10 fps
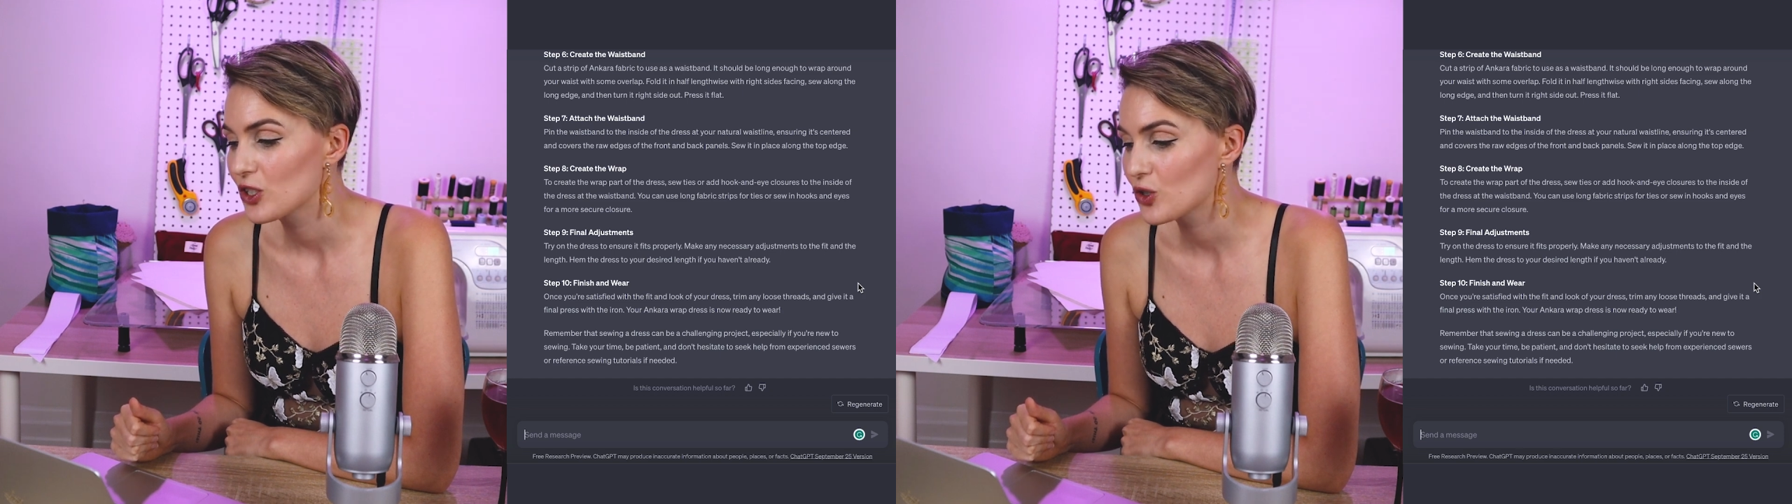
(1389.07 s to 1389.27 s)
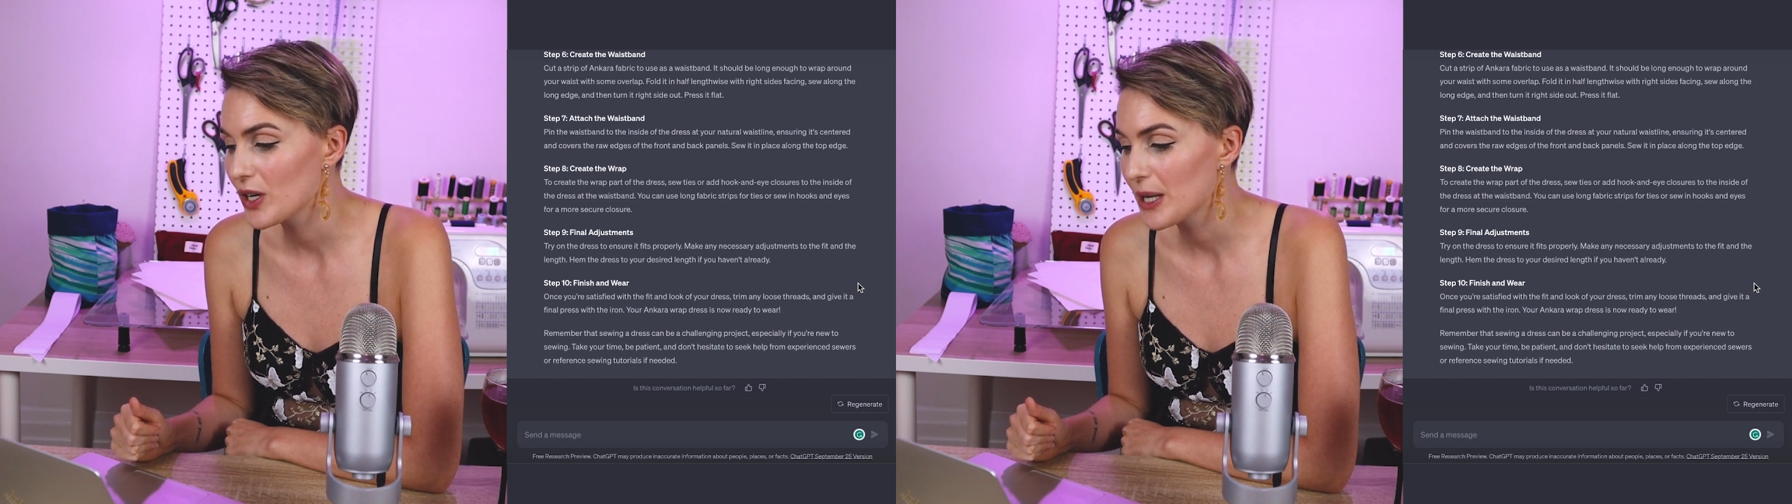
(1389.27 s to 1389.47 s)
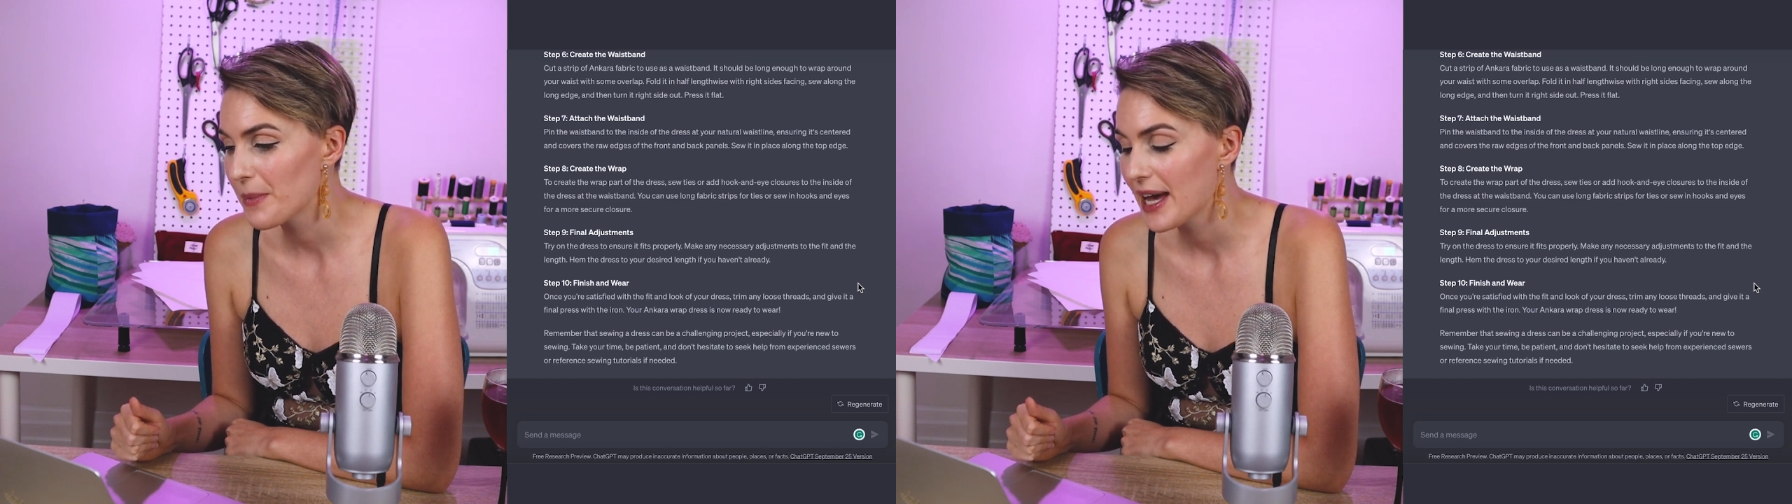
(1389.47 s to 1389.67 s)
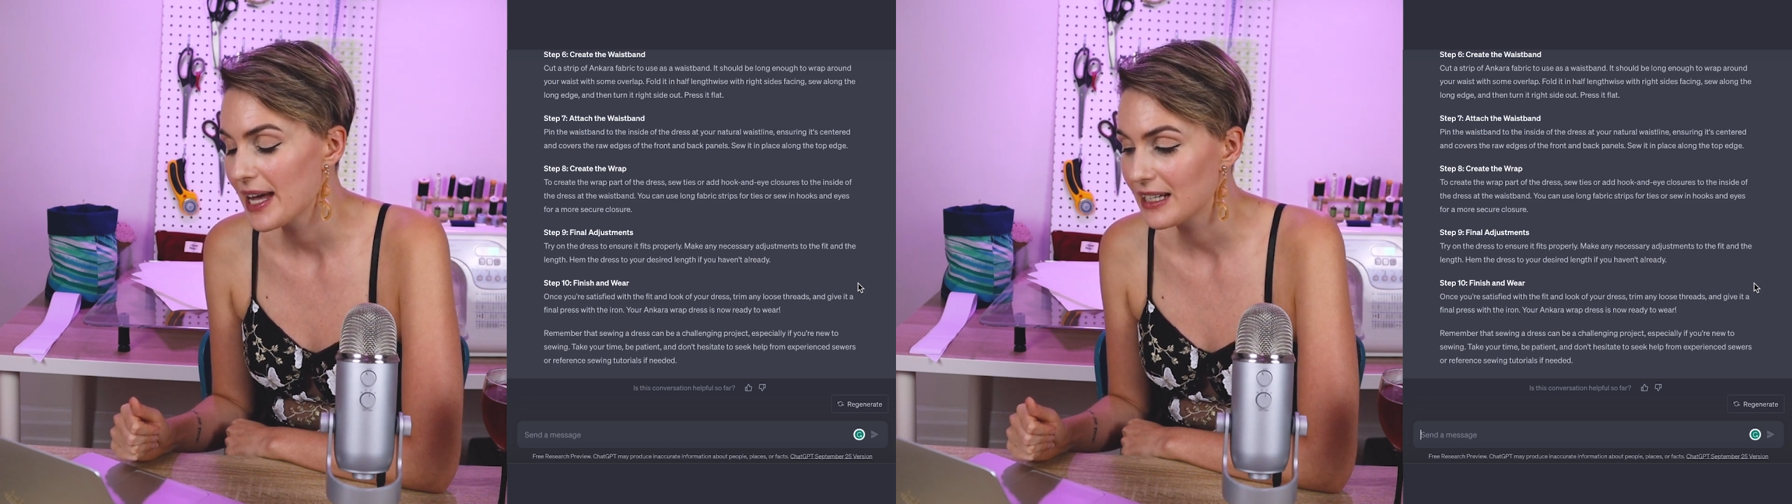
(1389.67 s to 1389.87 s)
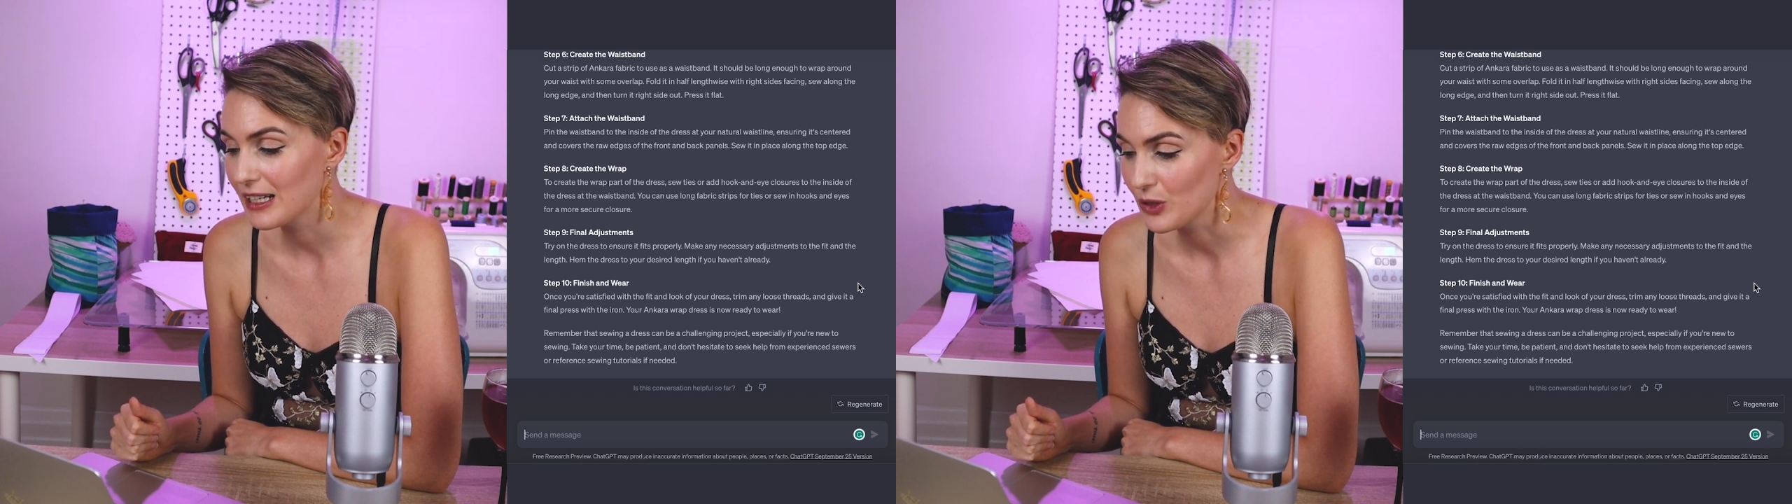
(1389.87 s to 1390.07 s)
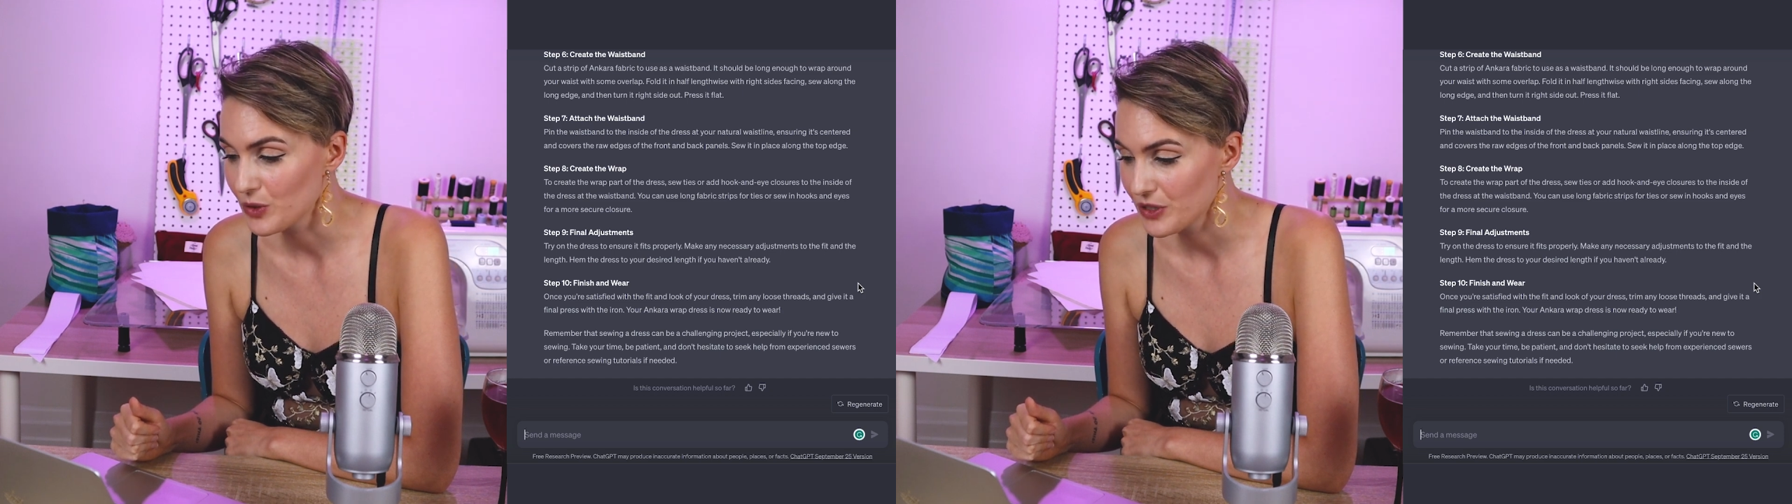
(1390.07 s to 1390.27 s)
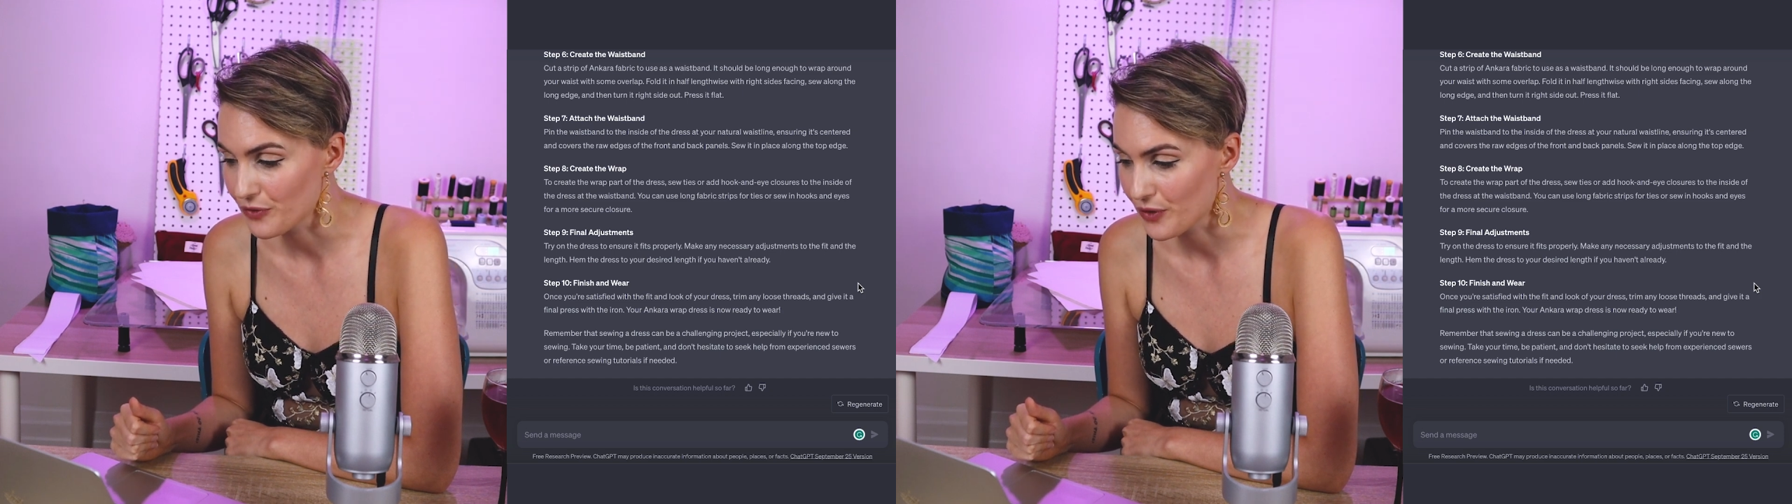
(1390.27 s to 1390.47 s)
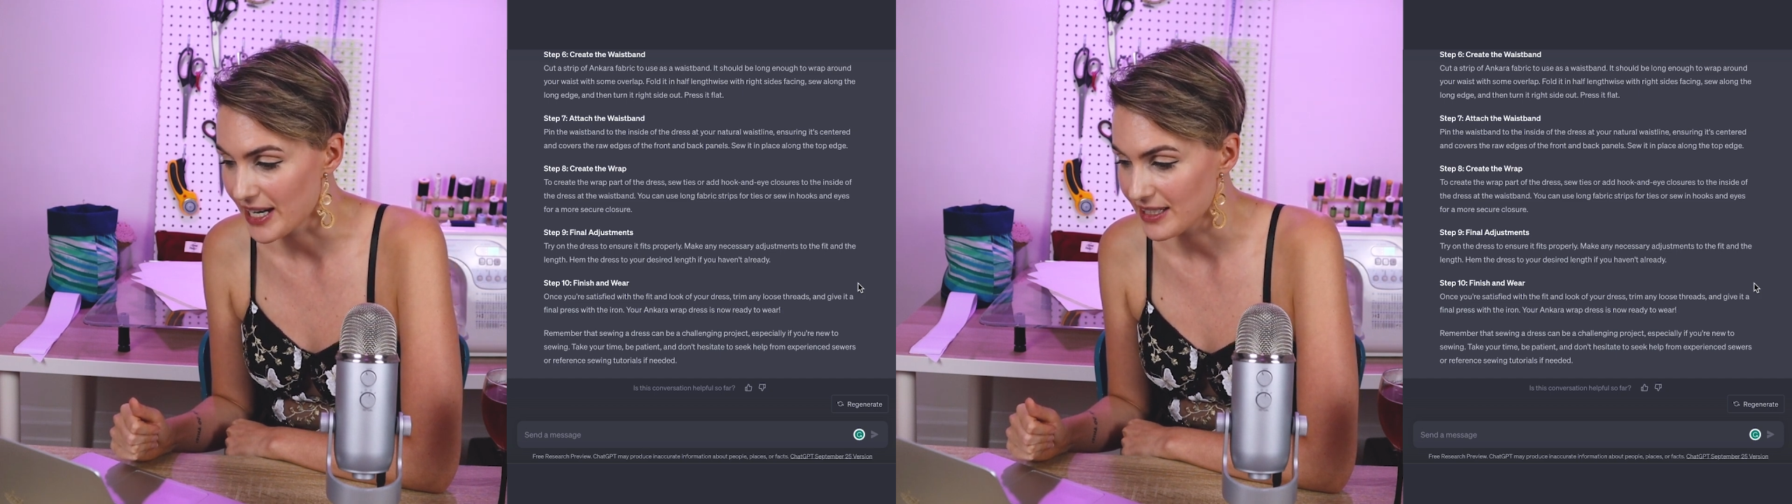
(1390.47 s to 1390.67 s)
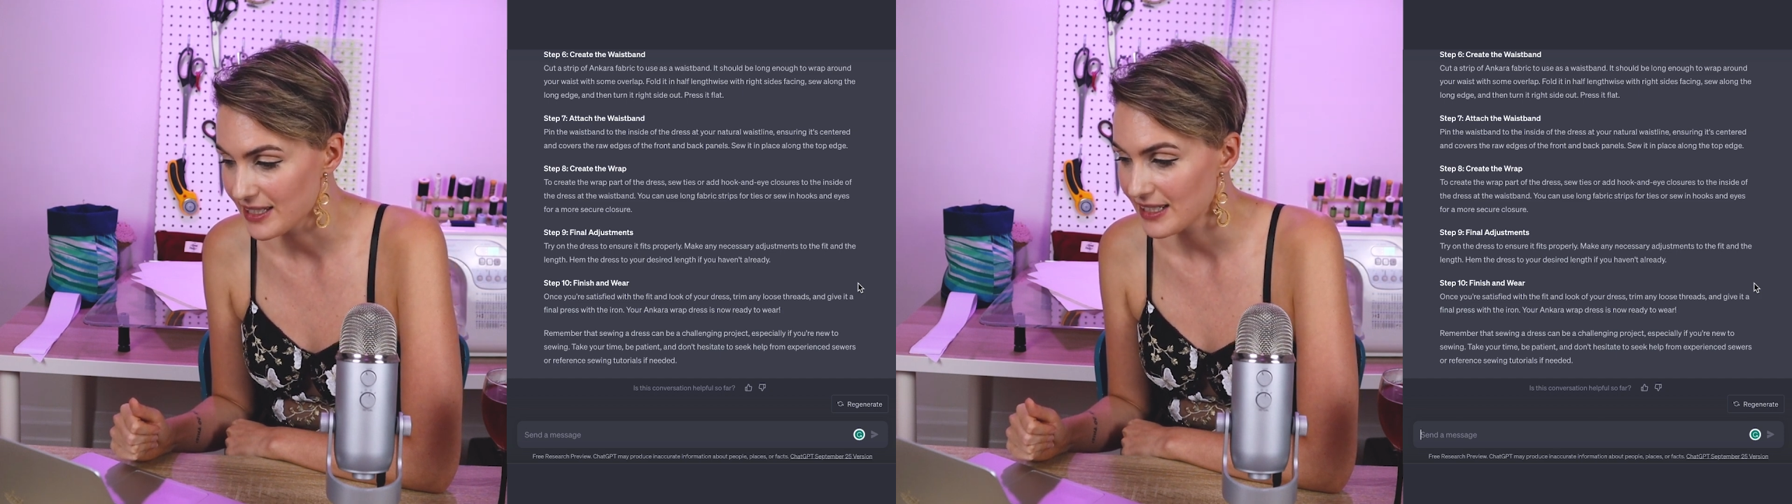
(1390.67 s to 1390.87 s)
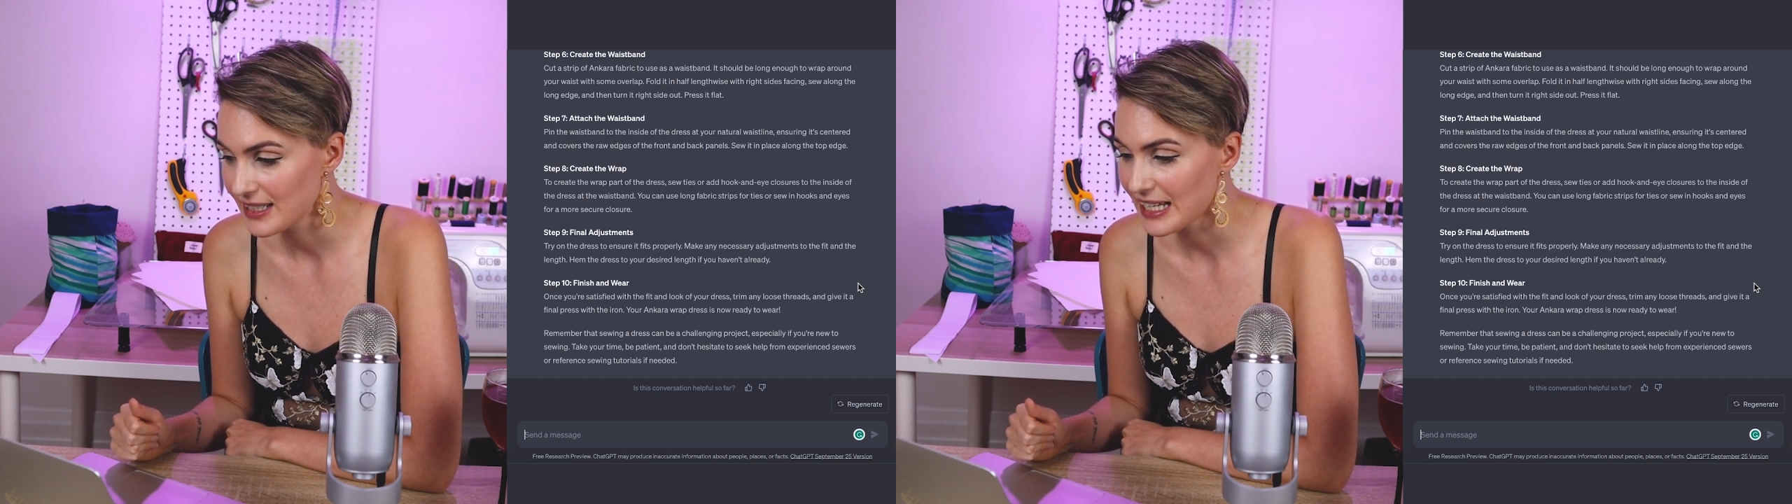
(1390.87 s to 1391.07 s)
trim any loose threads.